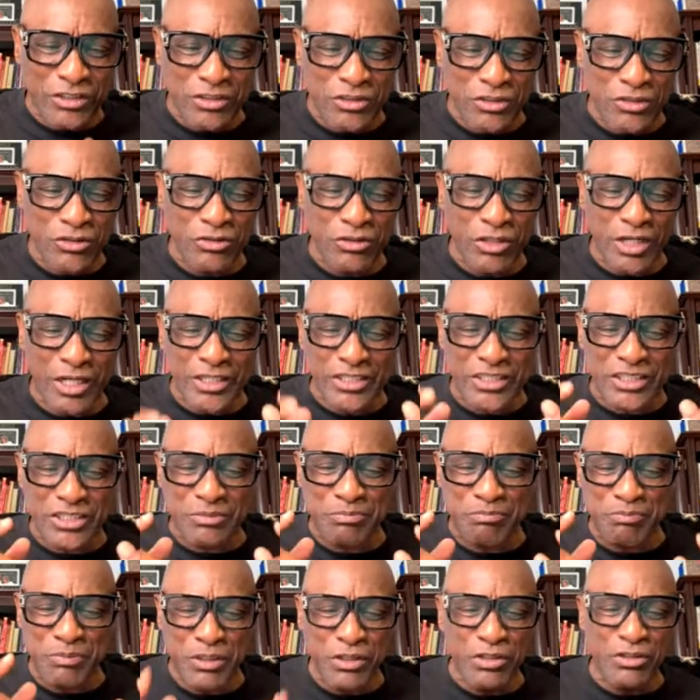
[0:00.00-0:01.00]
Do a
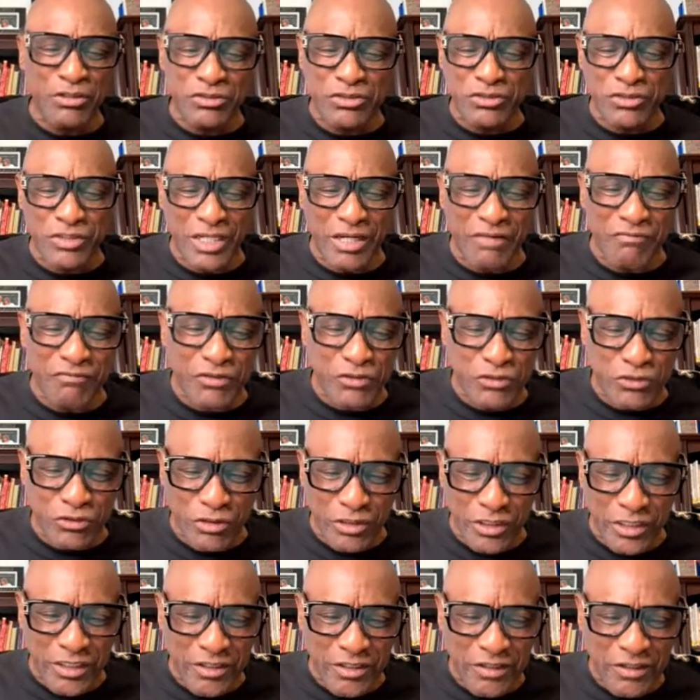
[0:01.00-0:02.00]
spiritual
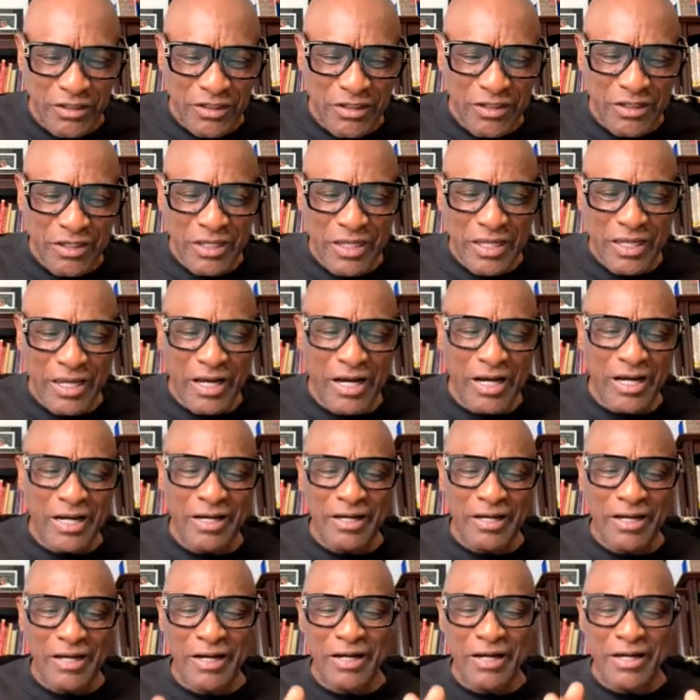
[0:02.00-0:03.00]
inventory.
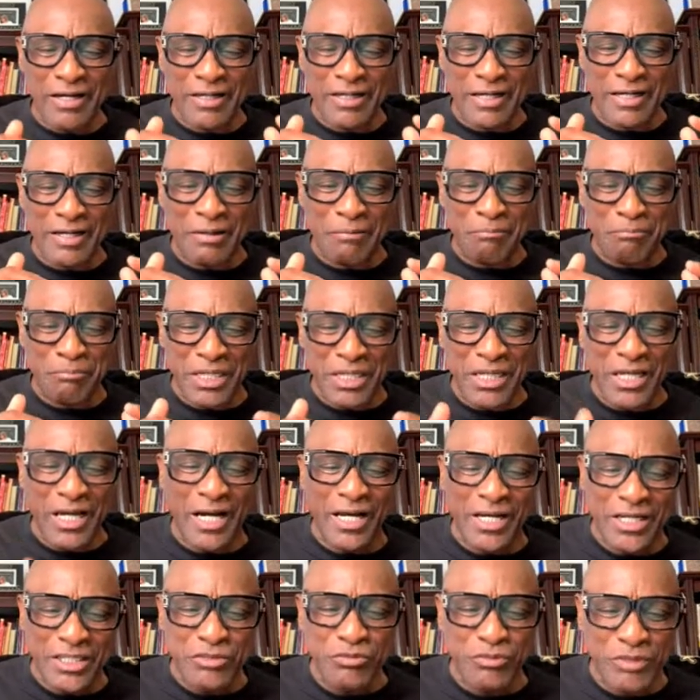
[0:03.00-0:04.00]
Uh, uh, uh, be
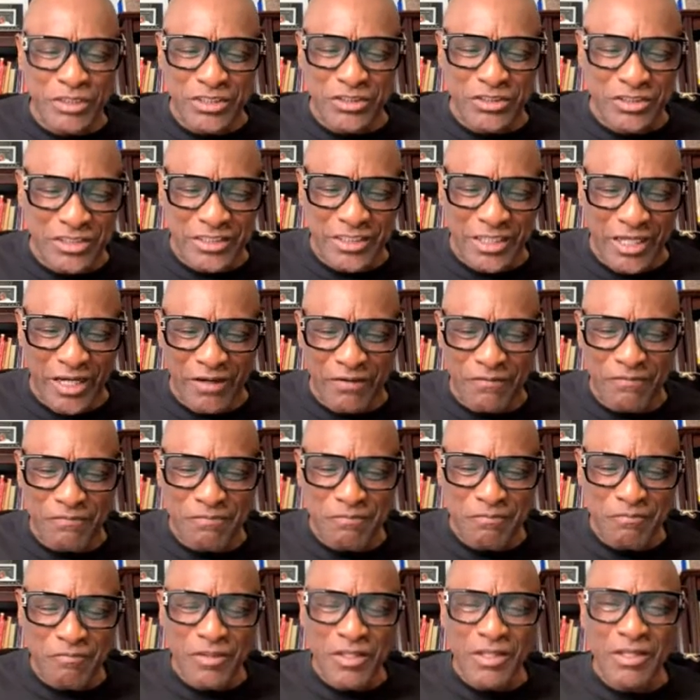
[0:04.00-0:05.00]
honest with yourself.
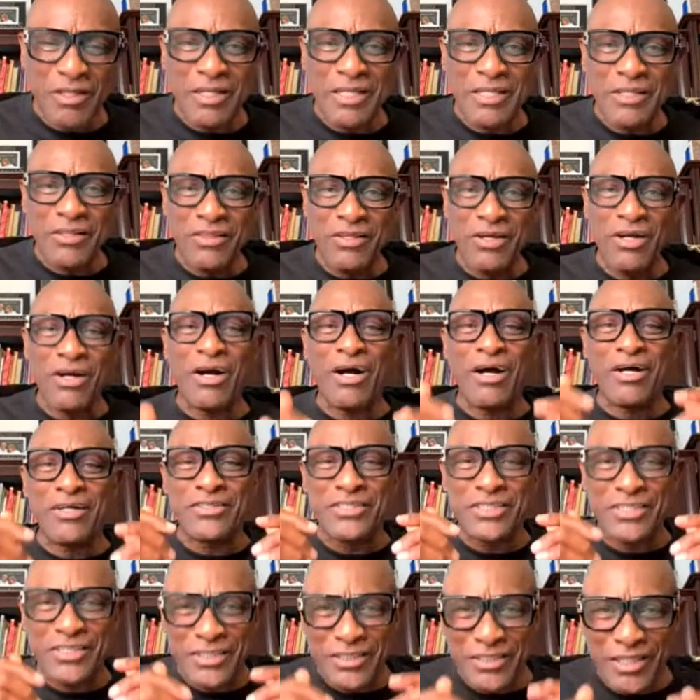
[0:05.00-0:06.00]
There are
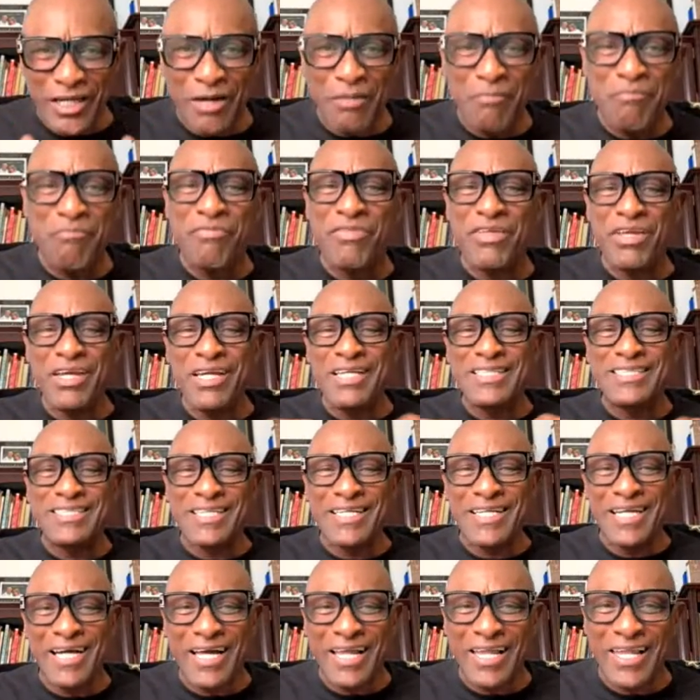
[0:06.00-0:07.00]
some things
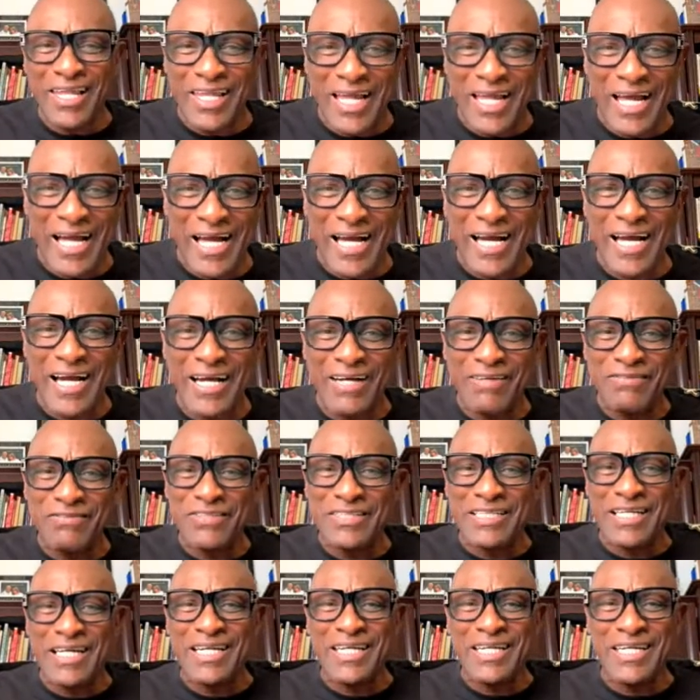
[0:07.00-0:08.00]
in our lives
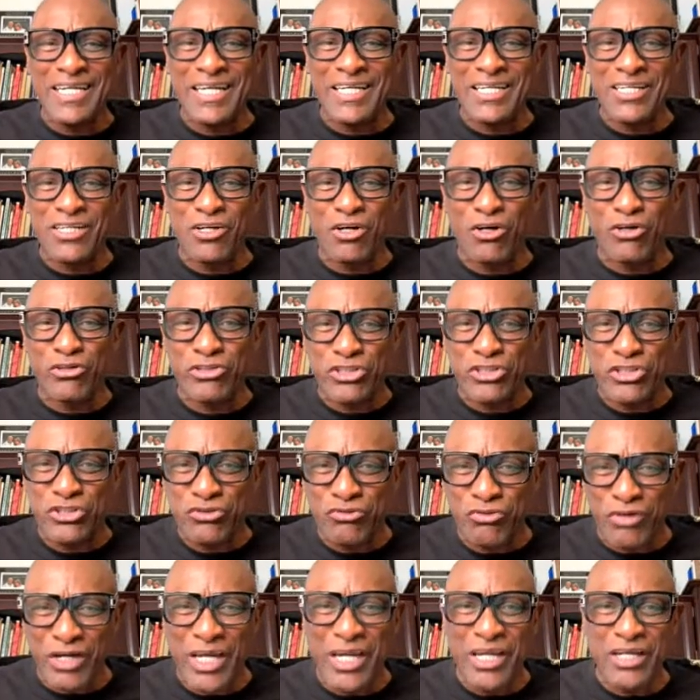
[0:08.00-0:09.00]
that need to go
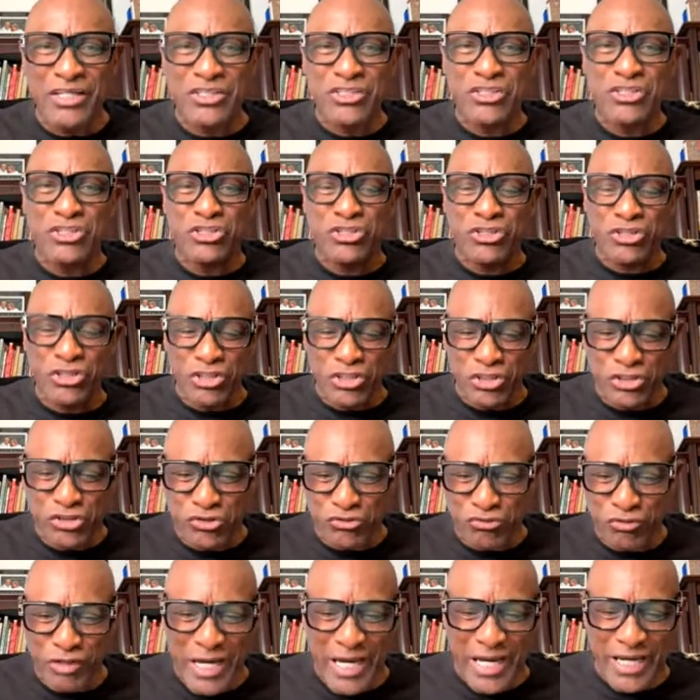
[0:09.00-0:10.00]
straight to the
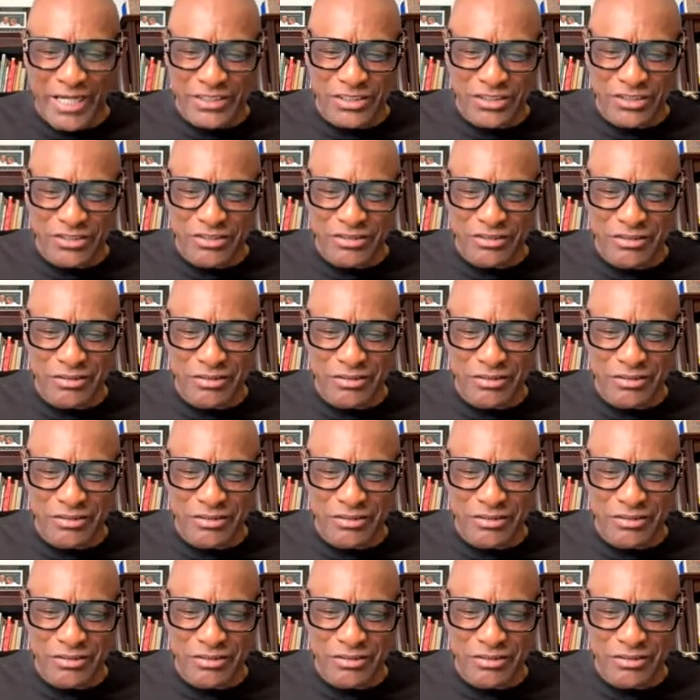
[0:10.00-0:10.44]
trash.